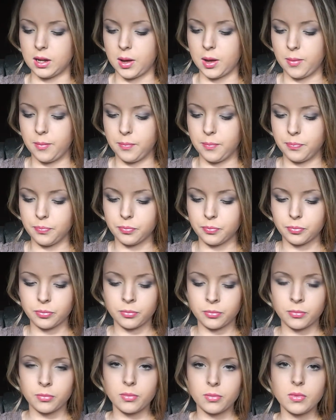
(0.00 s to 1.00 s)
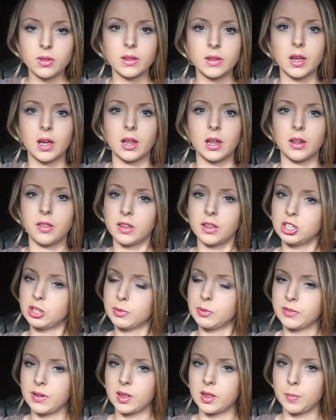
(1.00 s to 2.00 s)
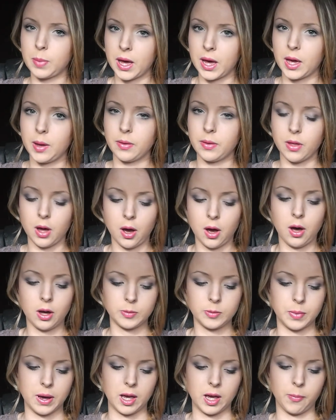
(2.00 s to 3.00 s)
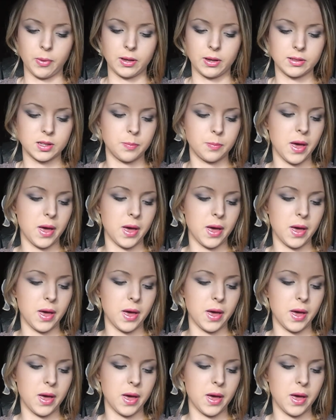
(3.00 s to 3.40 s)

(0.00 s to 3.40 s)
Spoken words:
And I think she must have had the hardback, because the